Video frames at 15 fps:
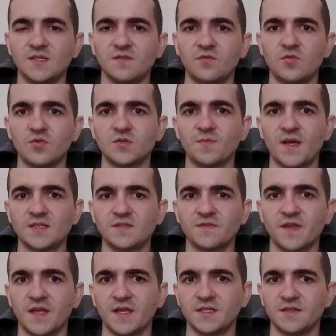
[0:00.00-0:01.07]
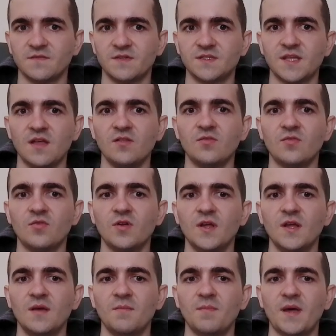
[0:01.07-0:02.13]
rook's passive, king is in the center,
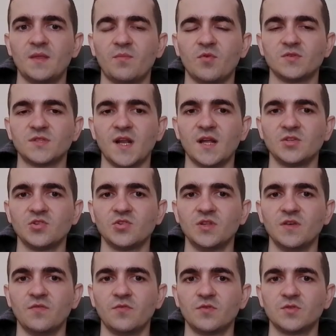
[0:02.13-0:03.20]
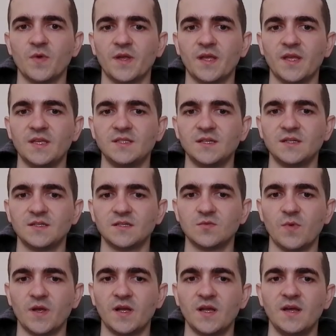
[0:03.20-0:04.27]
bad pawn structure, d4 is weak, e6 is
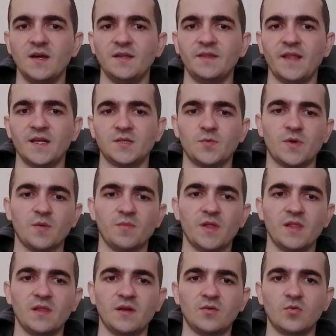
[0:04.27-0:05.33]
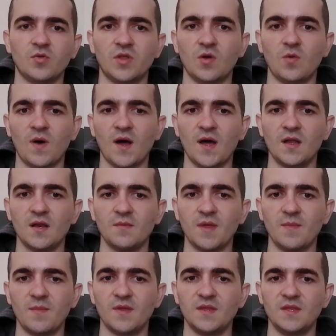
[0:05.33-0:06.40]
weak. Next we can play like rook e1,
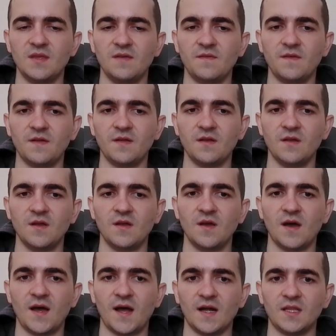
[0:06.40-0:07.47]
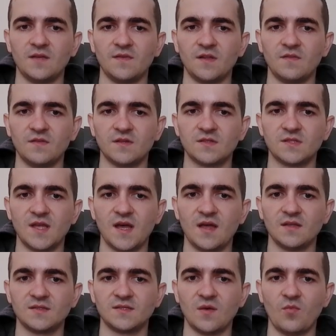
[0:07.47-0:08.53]
maybe d3, activate this
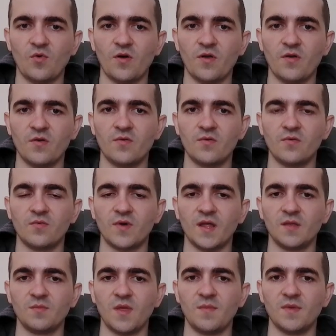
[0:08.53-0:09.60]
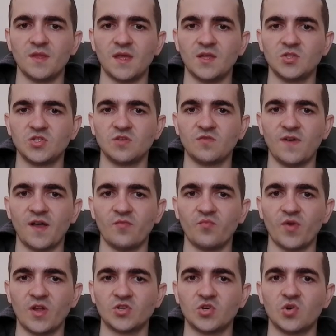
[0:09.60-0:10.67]
knight somewhere, right? Maybe knight g5,
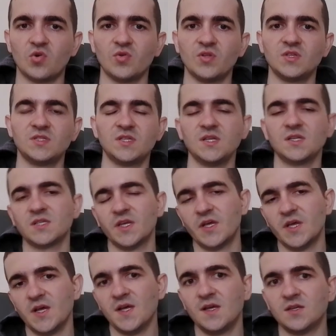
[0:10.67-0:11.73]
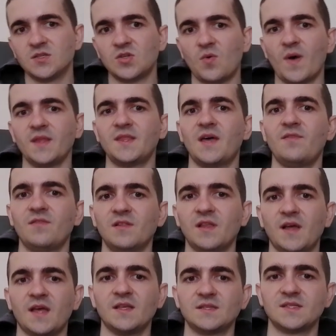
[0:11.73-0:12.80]
pressure on e6. So white definitely
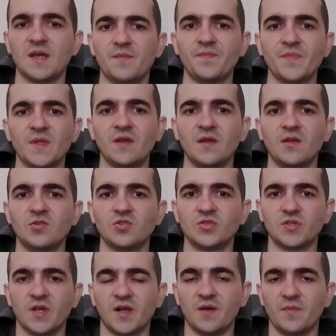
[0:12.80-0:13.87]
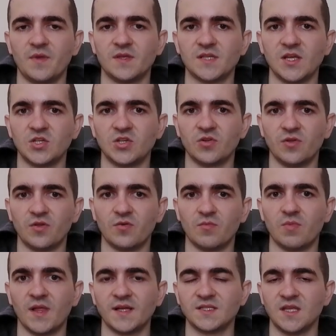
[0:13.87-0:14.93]
has some interesting compensation here.
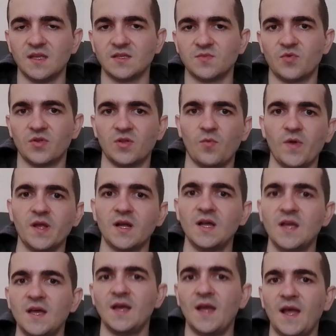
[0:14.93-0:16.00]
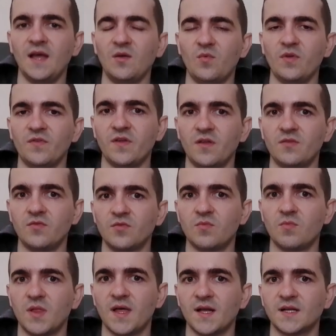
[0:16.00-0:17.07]
Black's king is pretty weak, and we've hindered
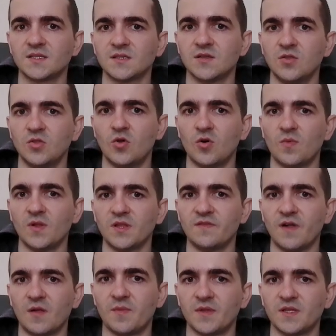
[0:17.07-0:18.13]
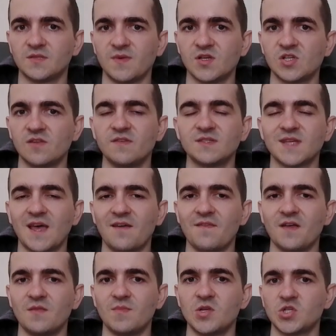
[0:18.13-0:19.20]
black's normal development, especially this
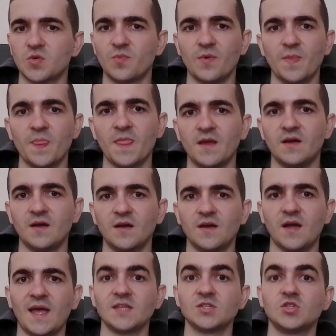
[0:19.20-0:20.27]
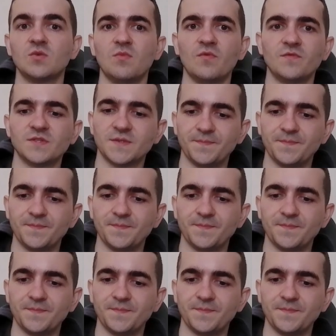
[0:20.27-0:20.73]
f8 bishop has no moves.